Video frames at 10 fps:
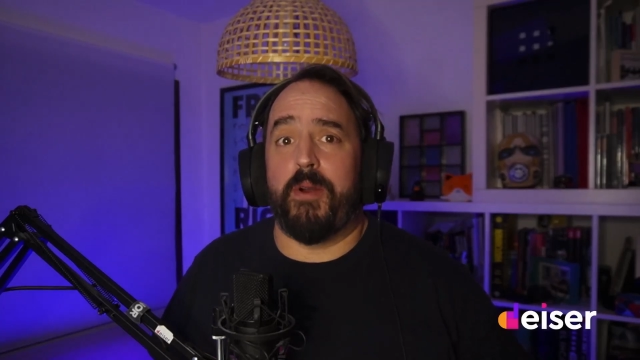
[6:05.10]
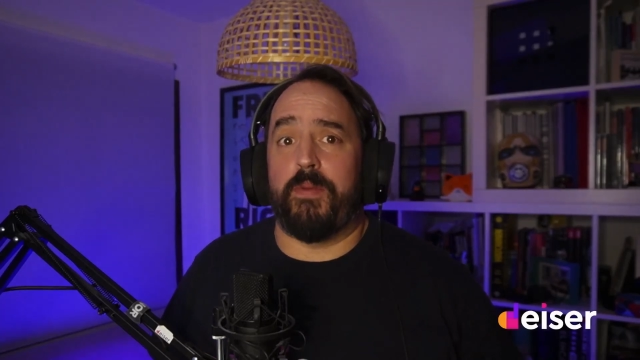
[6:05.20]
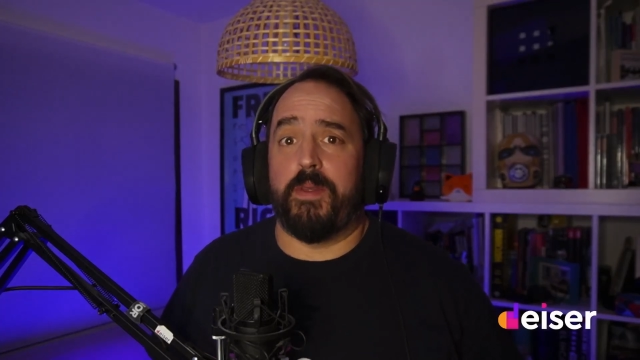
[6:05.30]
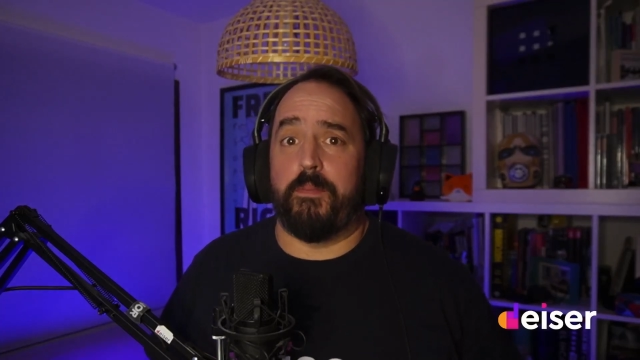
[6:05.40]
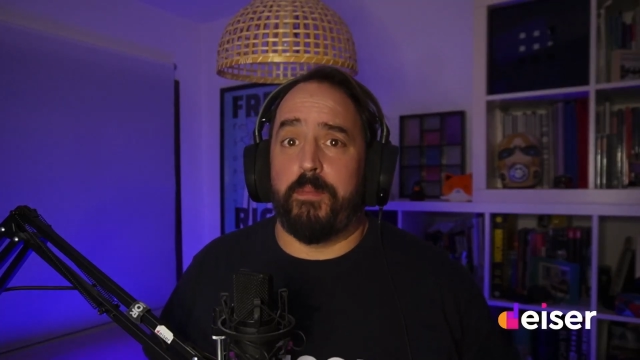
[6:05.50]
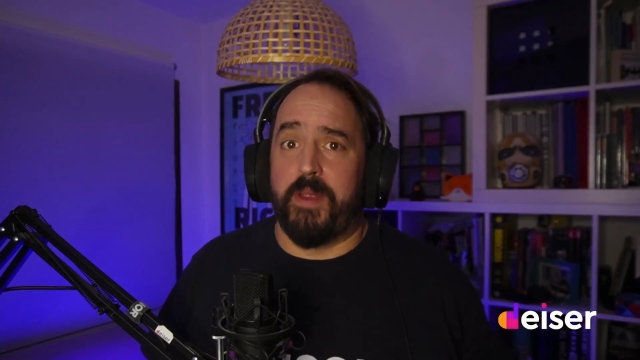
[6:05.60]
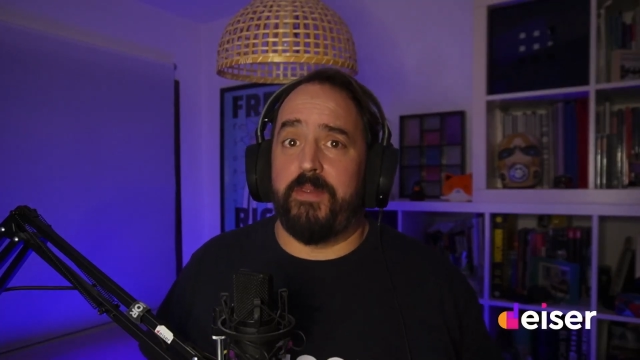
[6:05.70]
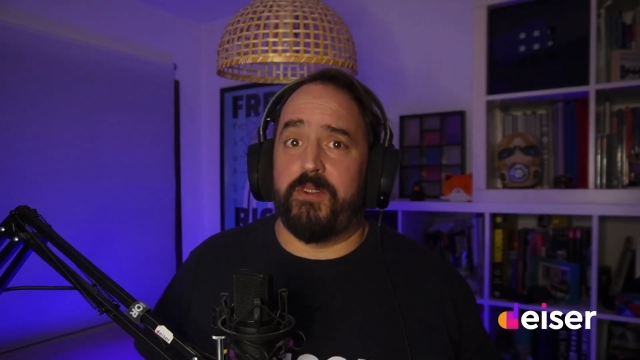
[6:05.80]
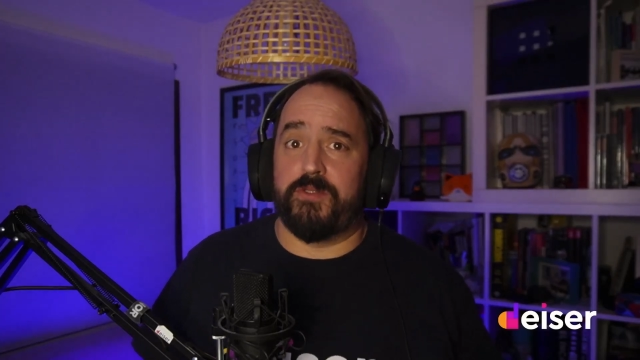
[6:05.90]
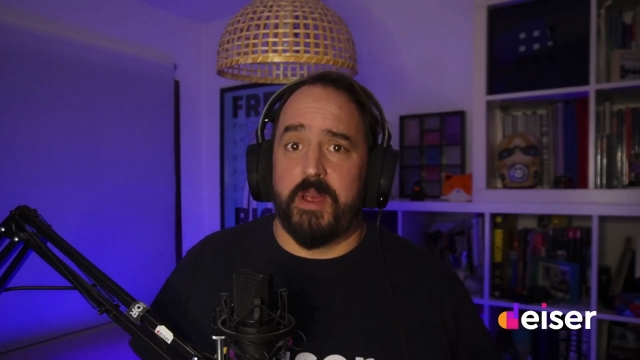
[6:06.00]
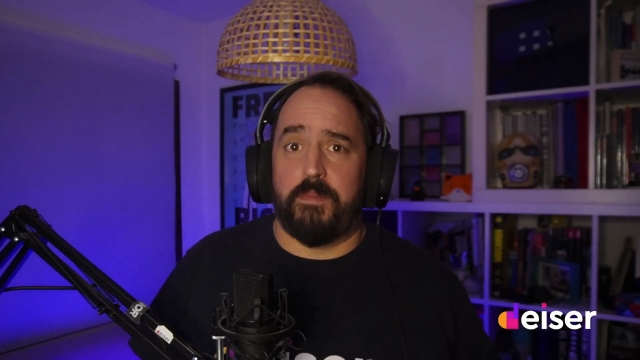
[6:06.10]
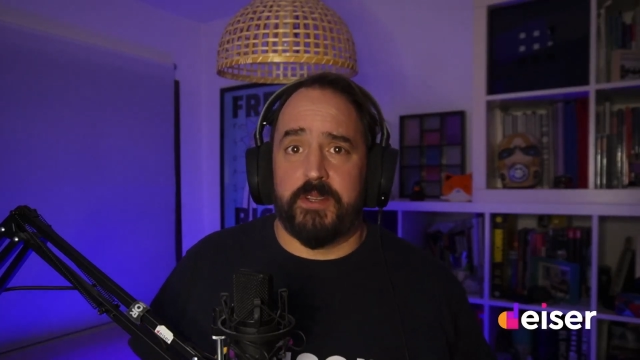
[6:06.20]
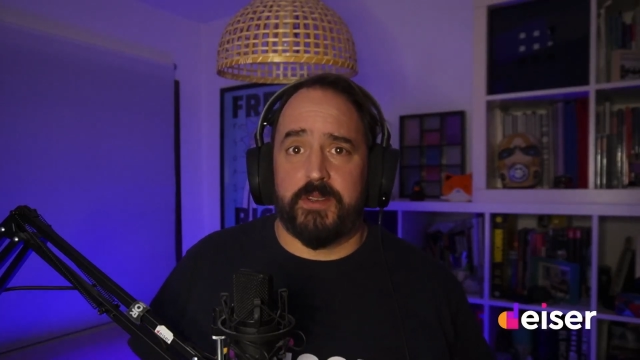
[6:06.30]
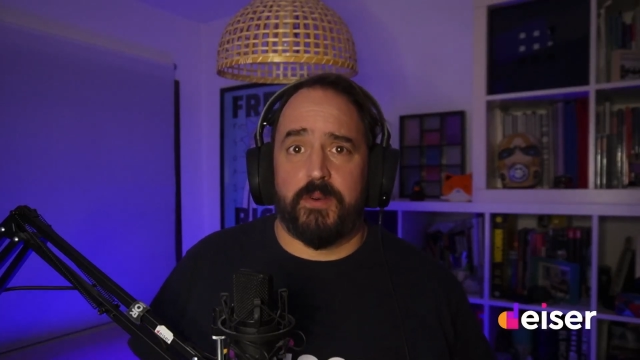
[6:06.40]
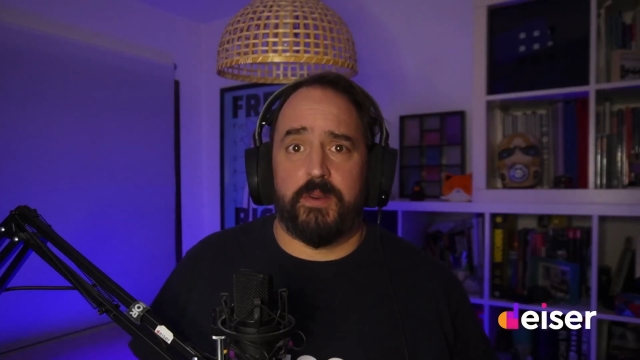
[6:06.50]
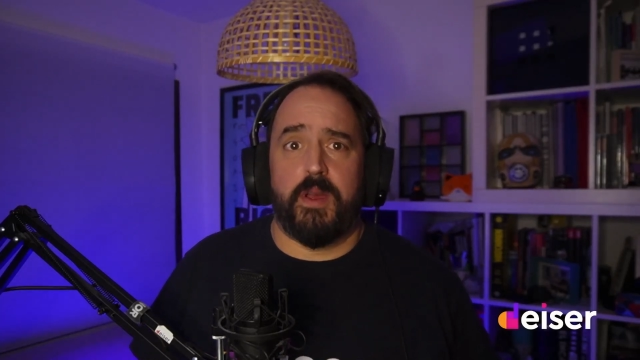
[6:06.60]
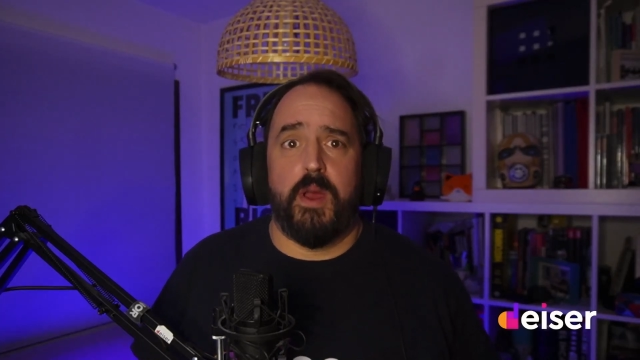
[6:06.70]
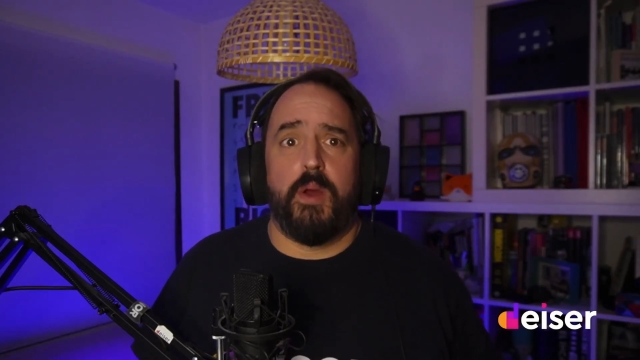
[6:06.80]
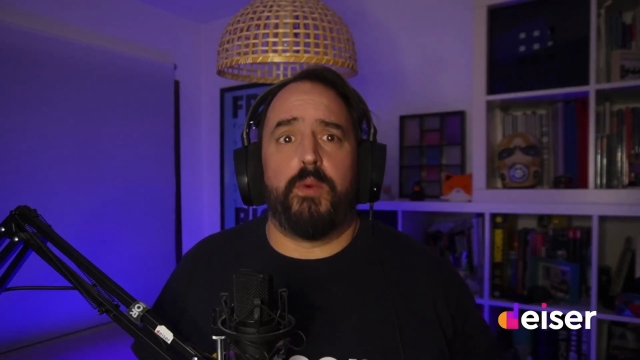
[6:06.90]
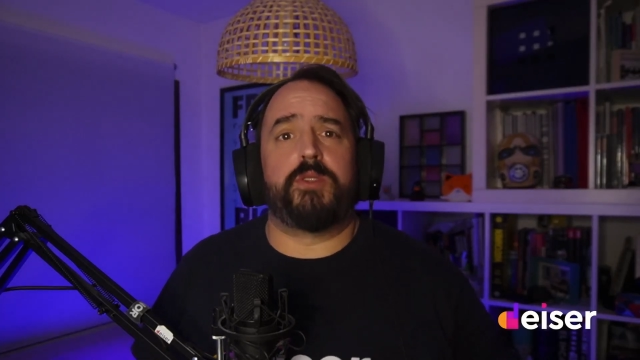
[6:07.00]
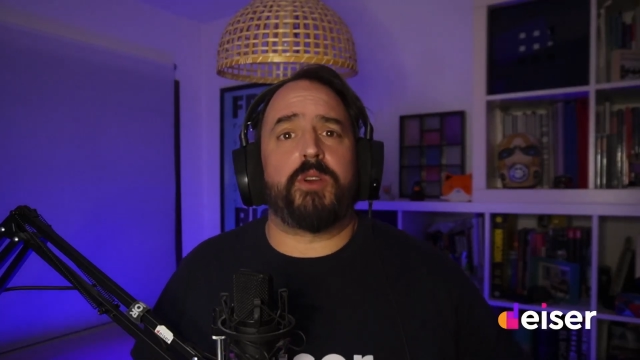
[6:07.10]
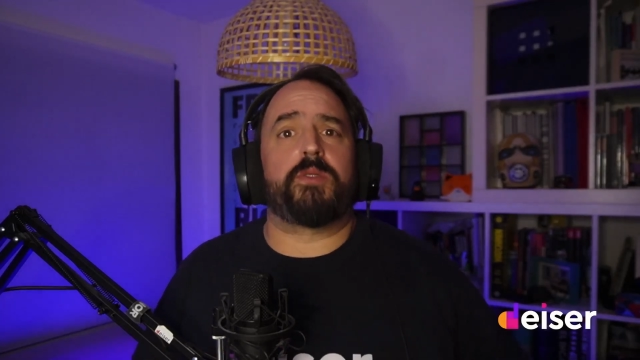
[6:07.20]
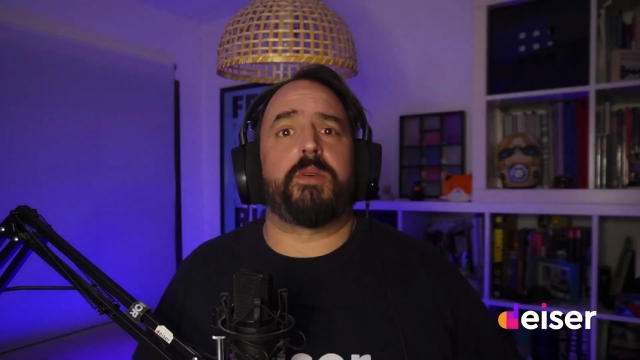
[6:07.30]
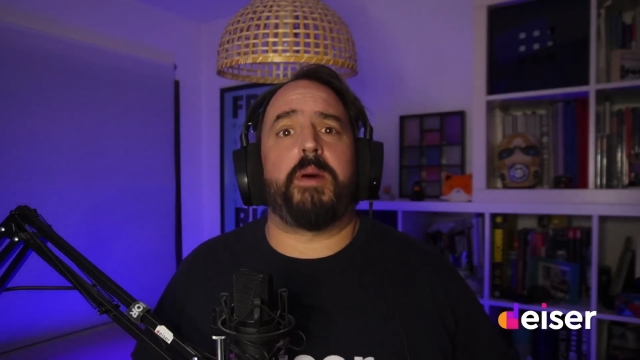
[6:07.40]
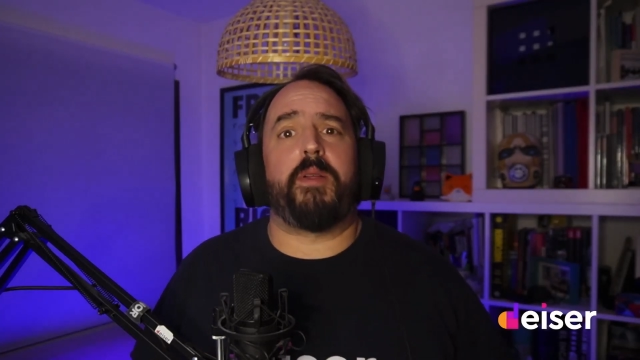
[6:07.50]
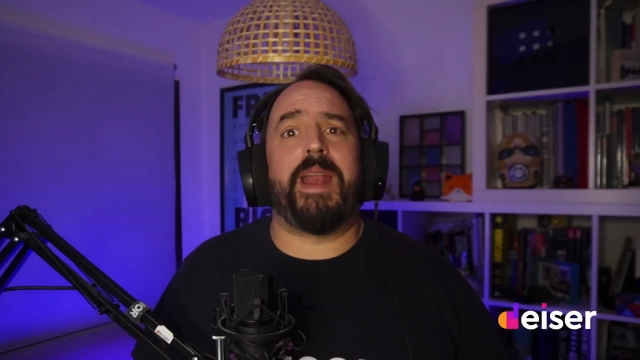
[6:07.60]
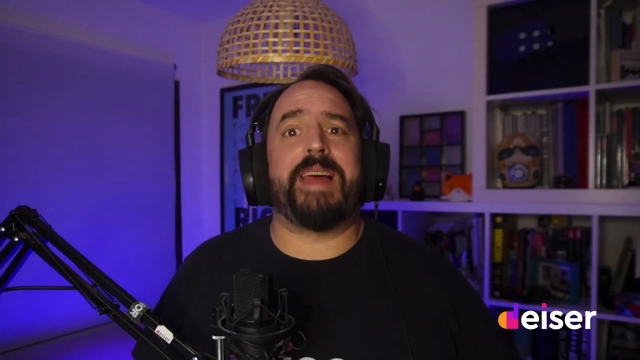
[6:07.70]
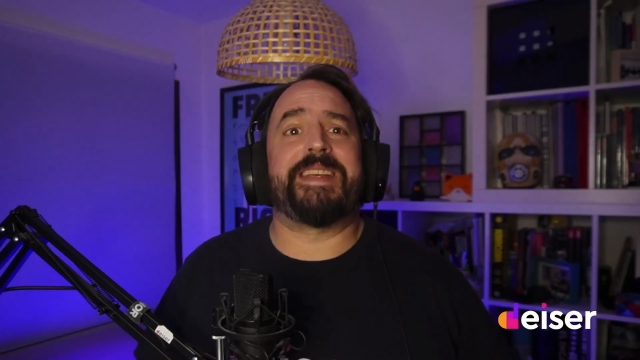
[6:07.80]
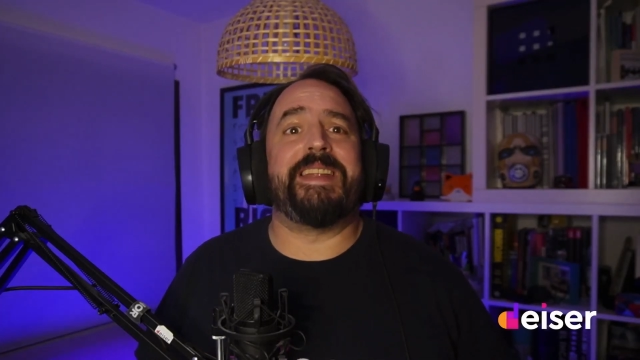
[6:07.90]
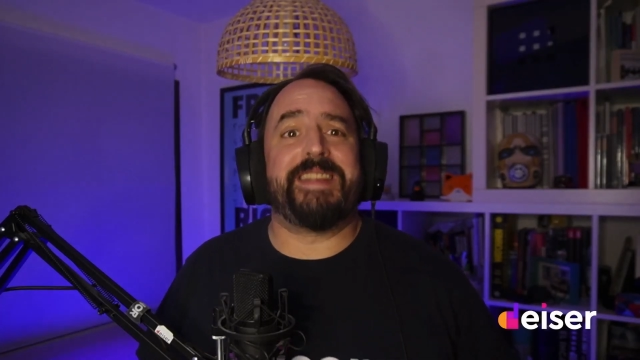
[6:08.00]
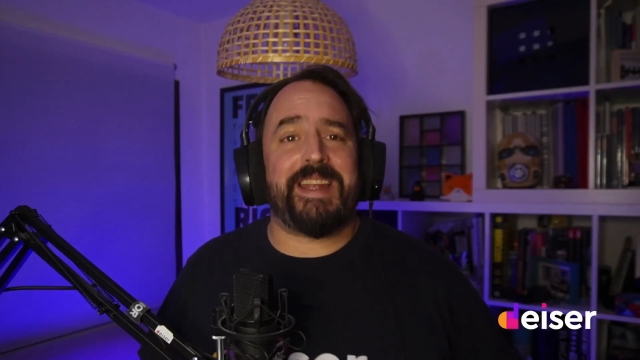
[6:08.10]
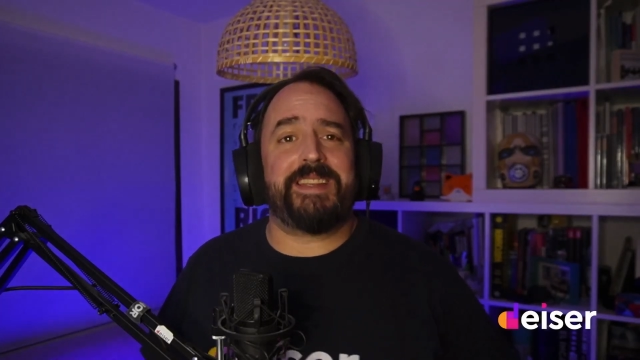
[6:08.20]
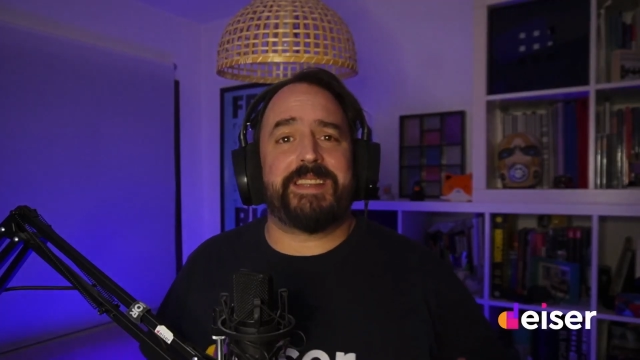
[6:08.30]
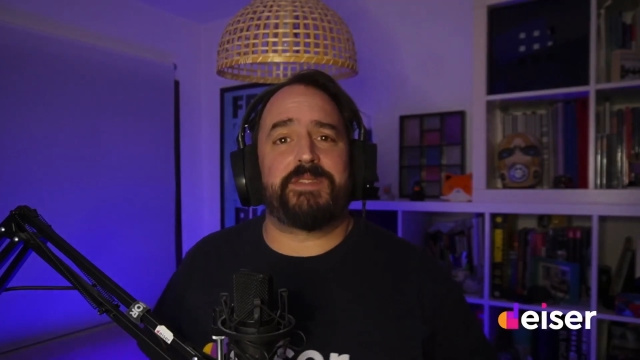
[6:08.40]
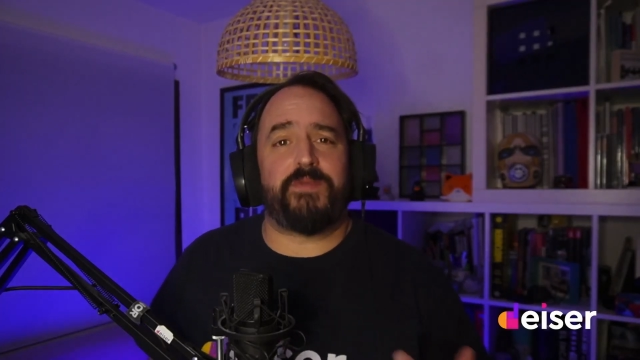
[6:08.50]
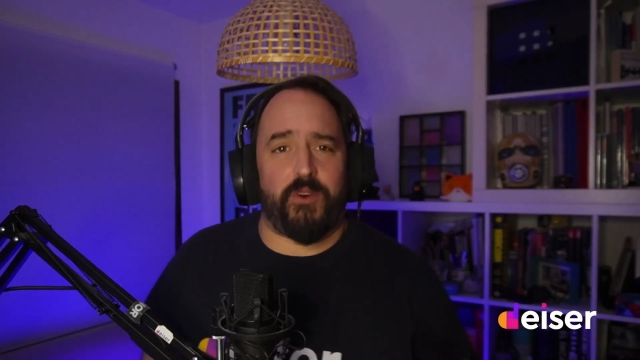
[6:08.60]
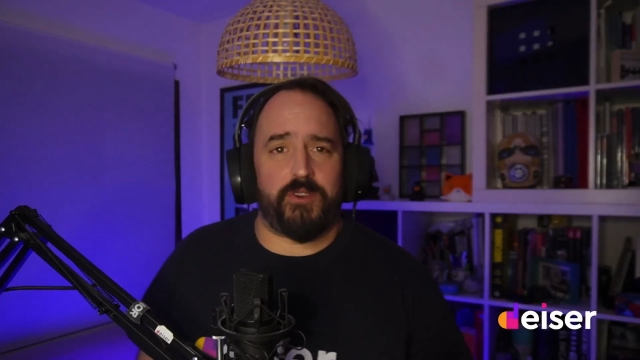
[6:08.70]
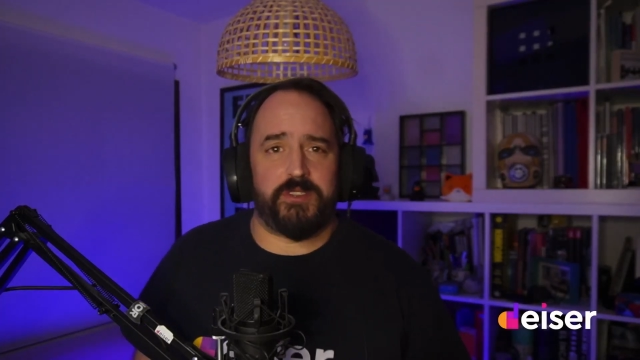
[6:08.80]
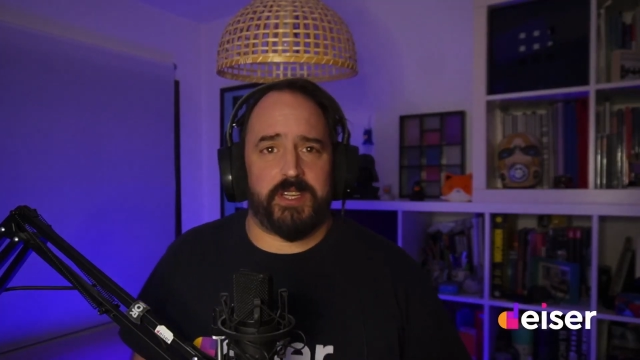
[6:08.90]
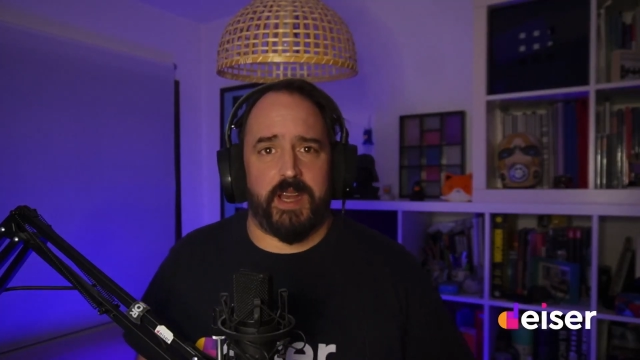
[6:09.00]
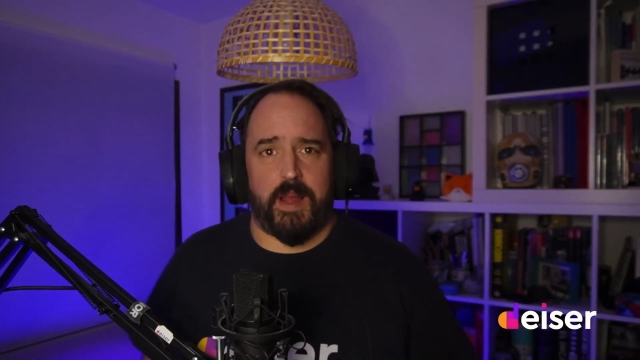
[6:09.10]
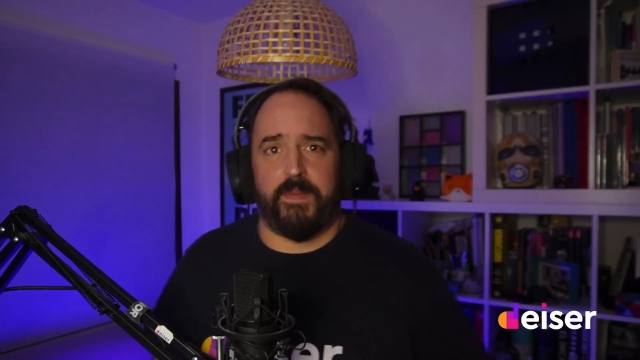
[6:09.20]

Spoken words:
on the previous episode, we talked about Atlassian Intelligence for Jira.